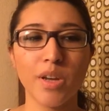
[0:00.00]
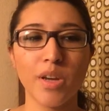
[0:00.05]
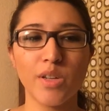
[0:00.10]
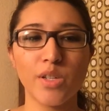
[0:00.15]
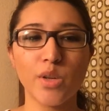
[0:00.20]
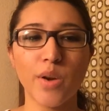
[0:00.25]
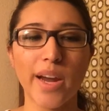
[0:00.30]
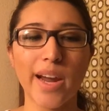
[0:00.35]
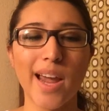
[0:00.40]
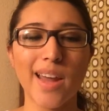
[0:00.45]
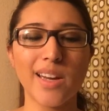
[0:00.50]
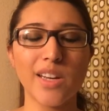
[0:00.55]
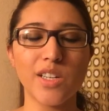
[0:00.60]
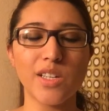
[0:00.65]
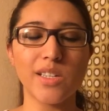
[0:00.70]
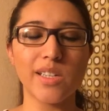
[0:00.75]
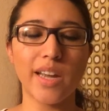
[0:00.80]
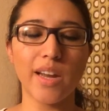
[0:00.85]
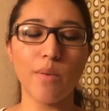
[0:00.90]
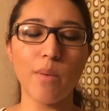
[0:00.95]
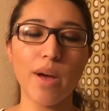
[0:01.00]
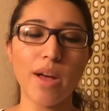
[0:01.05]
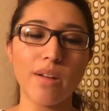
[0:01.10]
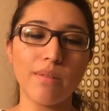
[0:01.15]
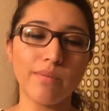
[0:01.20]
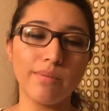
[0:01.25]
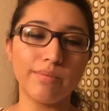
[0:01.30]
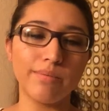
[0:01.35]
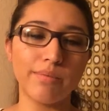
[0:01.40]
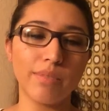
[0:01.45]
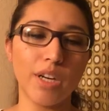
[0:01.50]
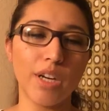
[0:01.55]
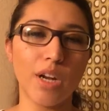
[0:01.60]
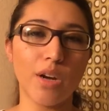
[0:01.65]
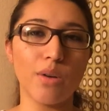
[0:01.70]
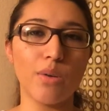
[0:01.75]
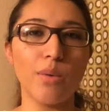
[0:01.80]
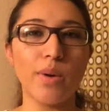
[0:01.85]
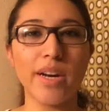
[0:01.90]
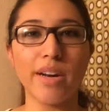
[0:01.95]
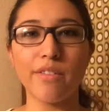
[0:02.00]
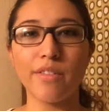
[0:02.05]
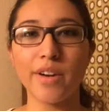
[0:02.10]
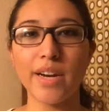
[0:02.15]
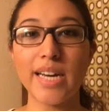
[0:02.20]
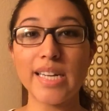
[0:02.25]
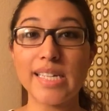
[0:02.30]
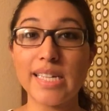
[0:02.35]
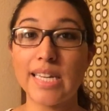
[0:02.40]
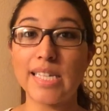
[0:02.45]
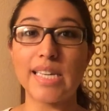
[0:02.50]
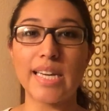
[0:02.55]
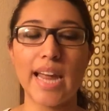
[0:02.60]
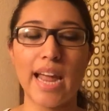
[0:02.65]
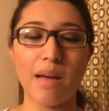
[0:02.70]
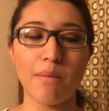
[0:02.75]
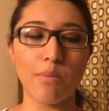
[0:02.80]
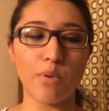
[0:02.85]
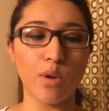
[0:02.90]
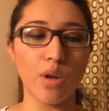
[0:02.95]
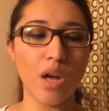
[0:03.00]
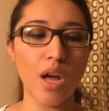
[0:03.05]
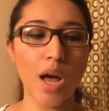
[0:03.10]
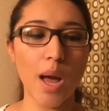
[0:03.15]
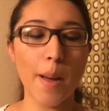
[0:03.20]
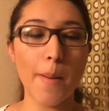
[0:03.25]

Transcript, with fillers: So I kind of just like, well, you know, whatever. It's, it's a gamble.